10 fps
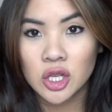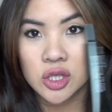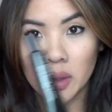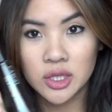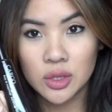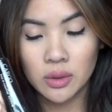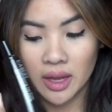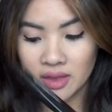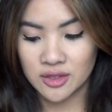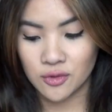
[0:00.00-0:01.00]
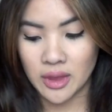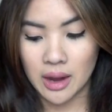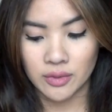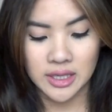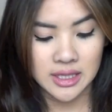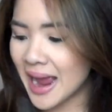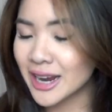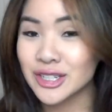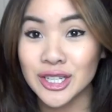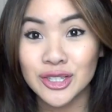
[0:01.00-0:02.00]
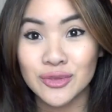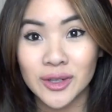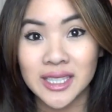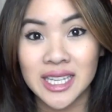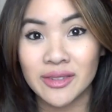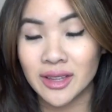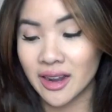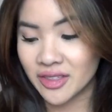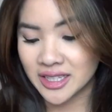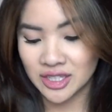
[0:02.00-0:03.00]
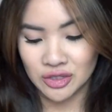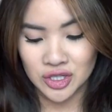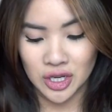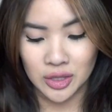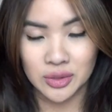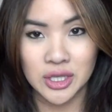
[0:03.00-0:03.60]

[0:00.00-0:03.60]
So I do like this for that reason. I actually just realized I have a lot of things here to show you.